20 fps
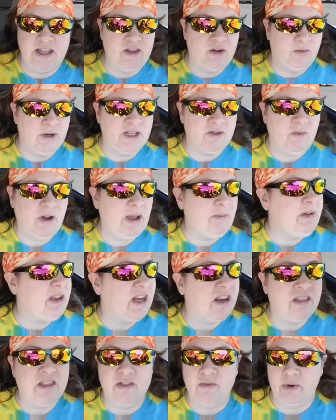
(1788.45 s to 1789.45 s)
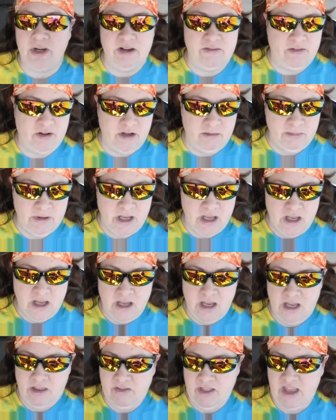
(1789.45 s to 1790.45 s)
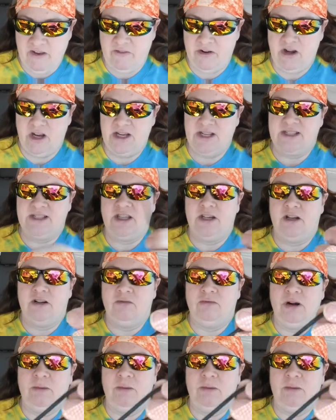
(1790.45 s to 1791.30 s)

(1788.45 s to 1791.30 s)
and the reason why I'm getting three of them, and they have a nice little